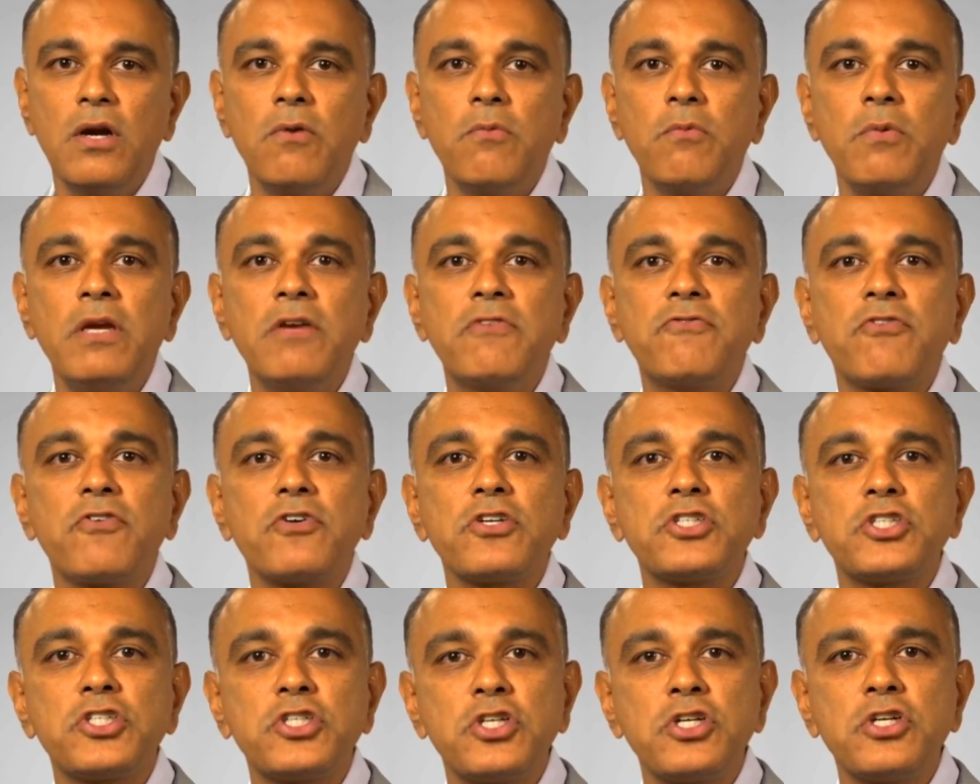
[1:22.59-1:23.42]
we for
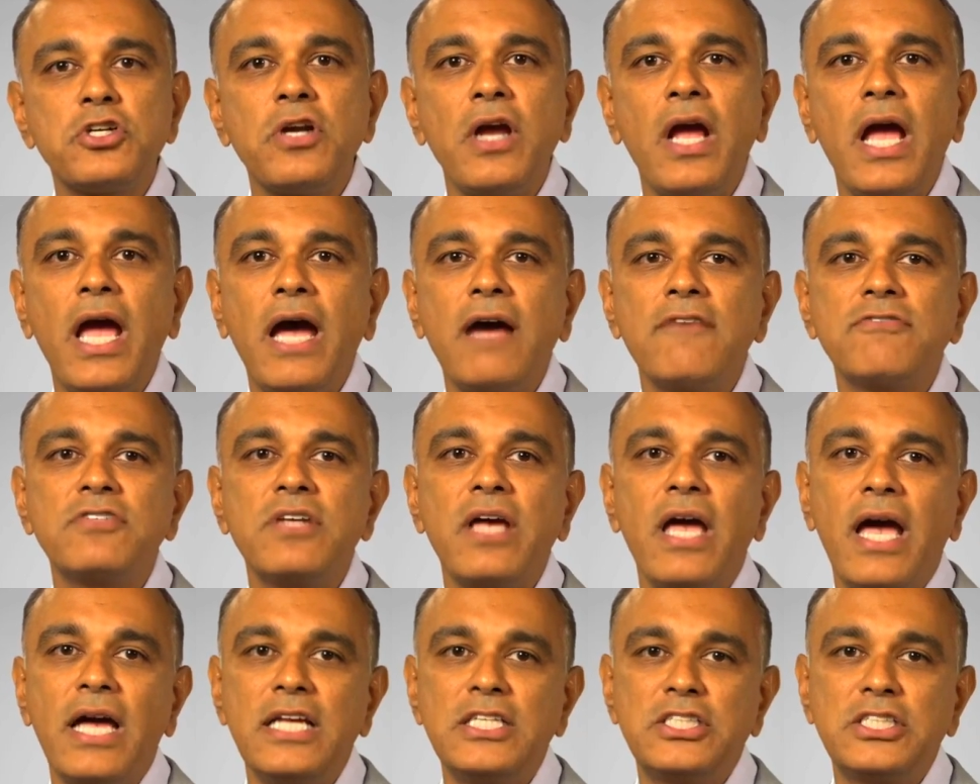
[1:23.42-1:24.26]
sure have to
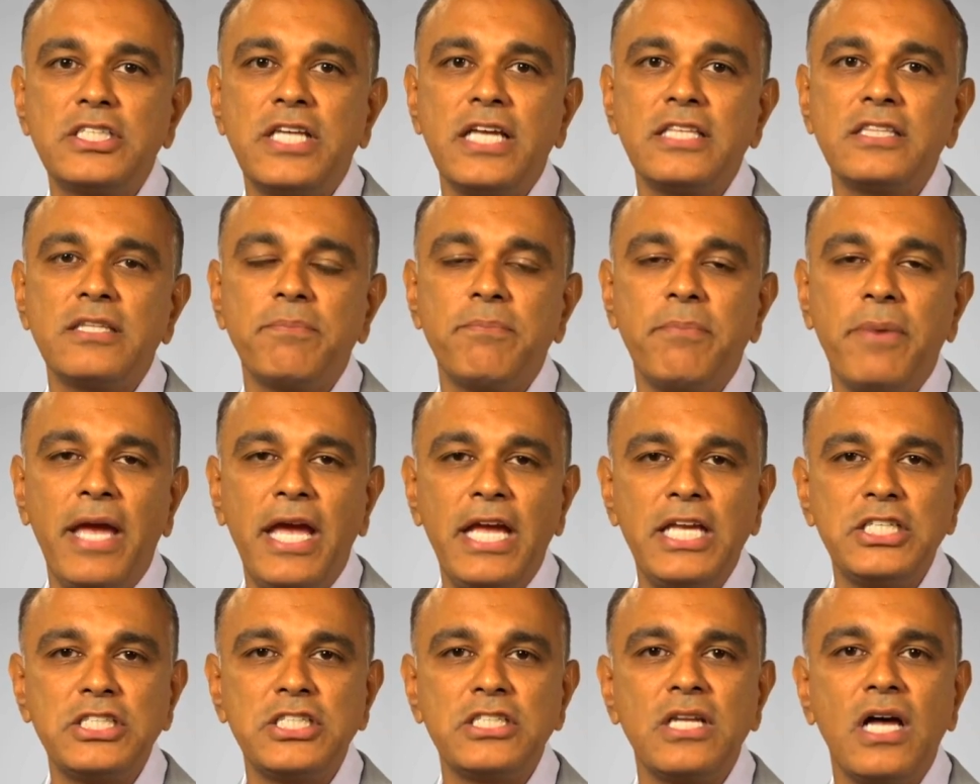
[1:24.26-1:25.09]
educate the
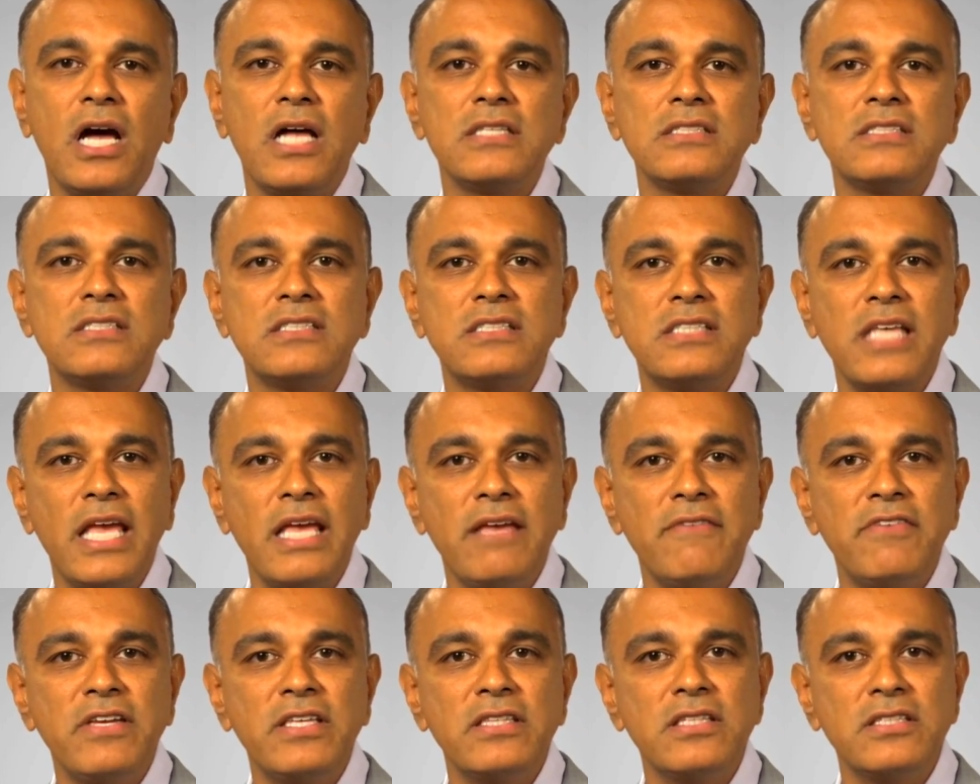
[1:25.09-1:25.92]
patient on
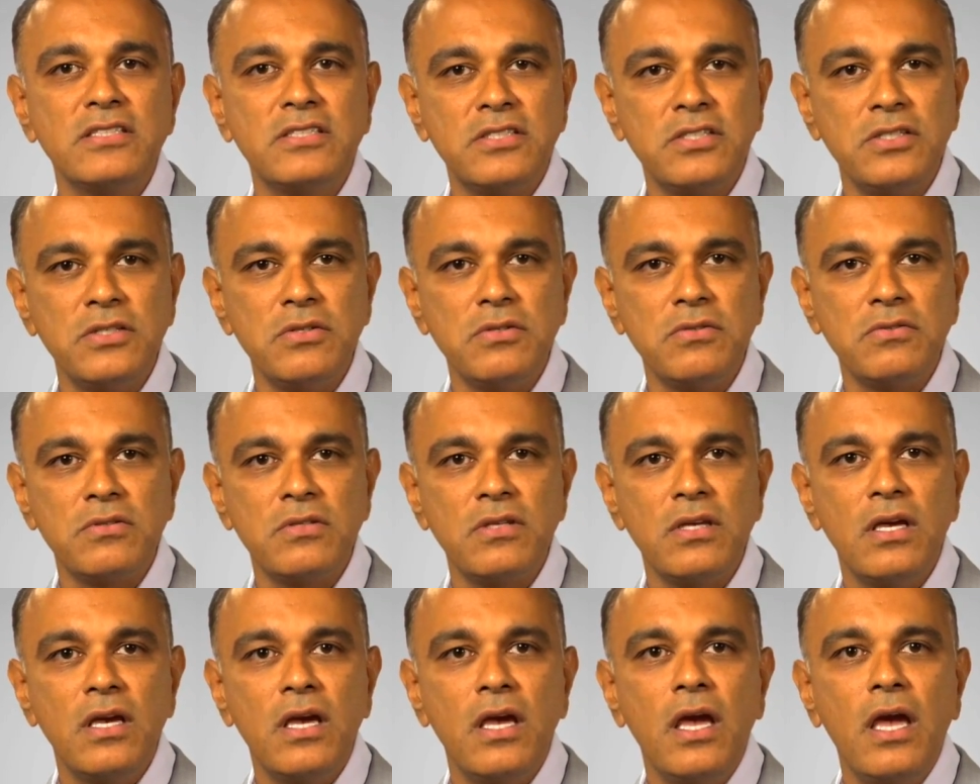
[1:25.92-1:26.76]
saving the tooth
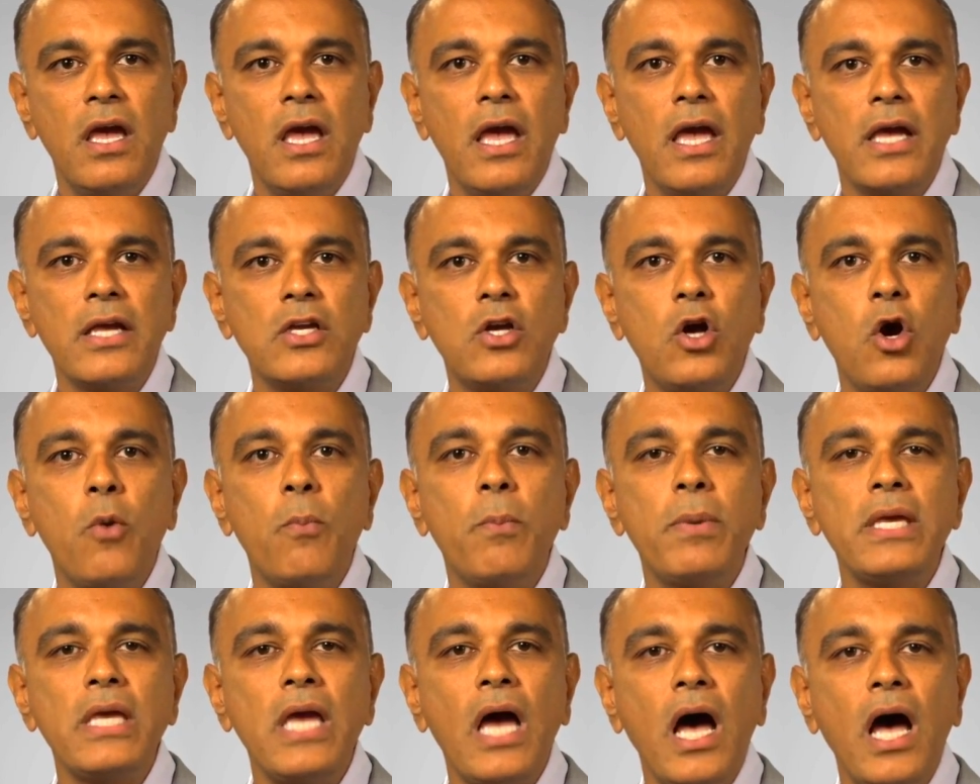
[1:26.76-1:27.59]
and go
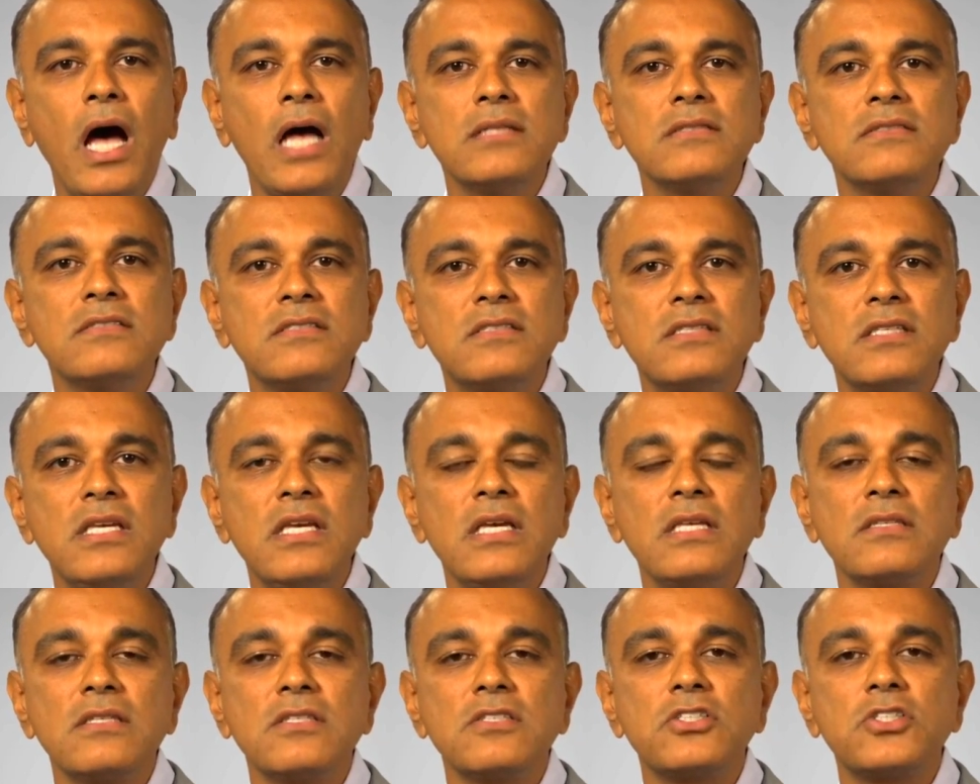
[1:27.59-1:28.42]
beyond
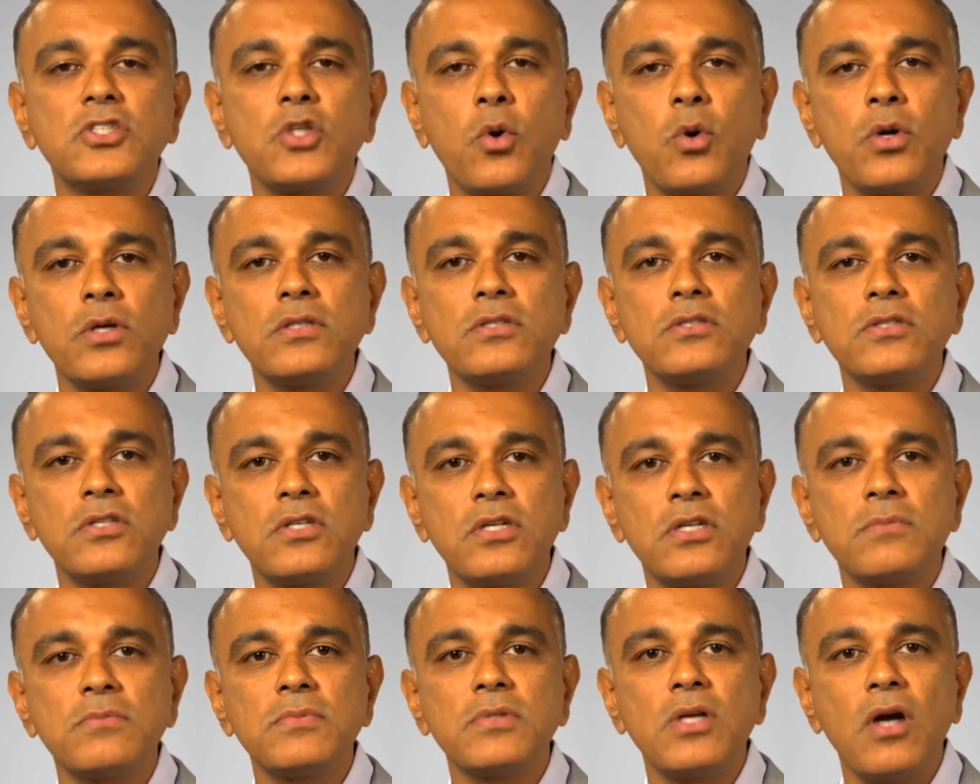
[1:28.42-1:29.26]
seeing the
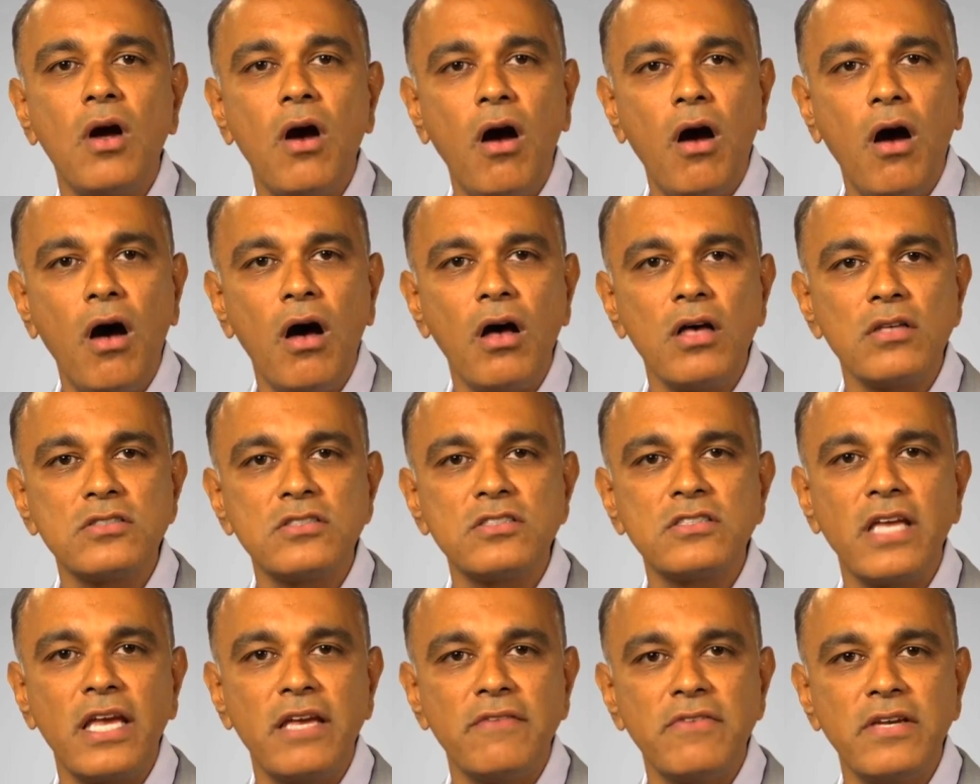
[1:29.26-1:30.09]
short-term cost
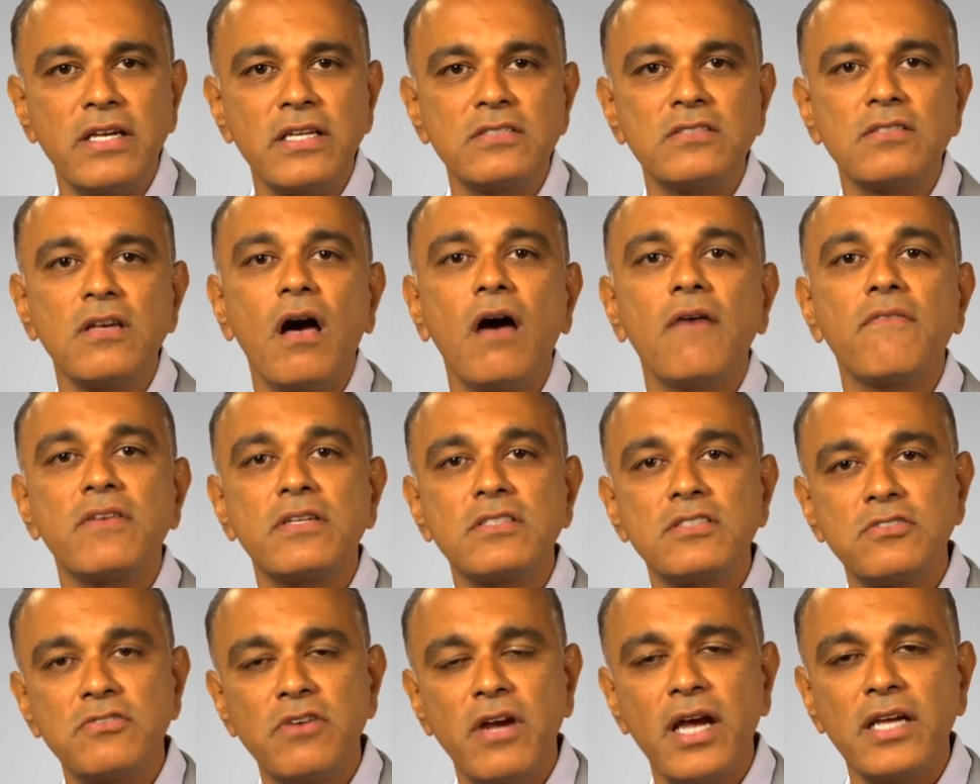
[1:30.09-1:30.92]
savings of
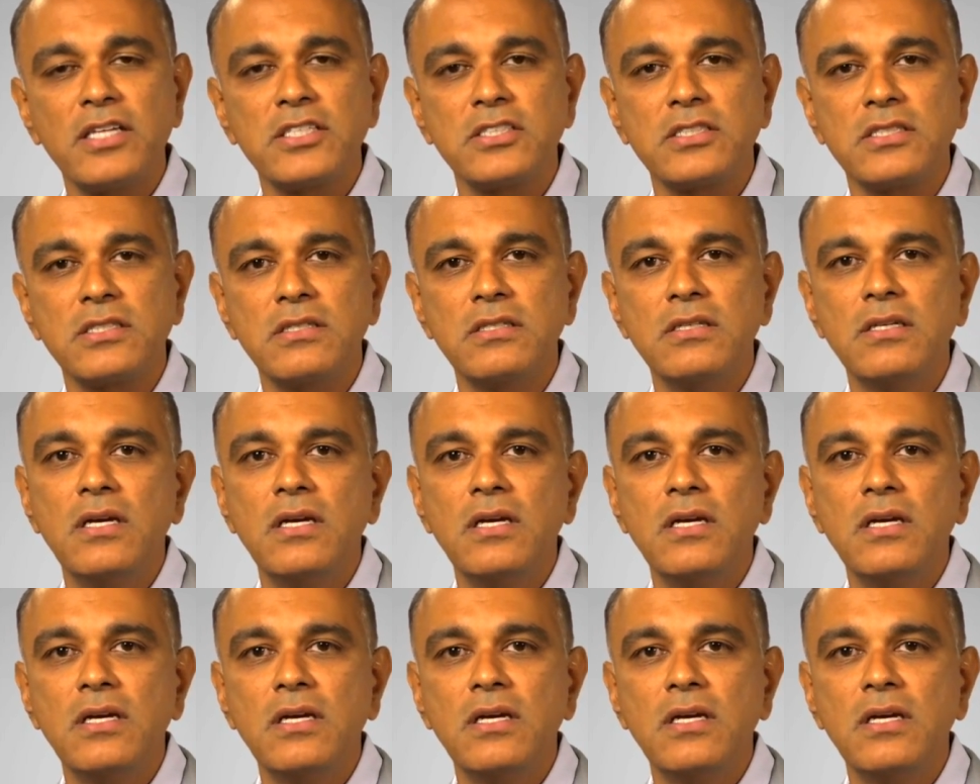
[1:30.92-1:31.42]
extraction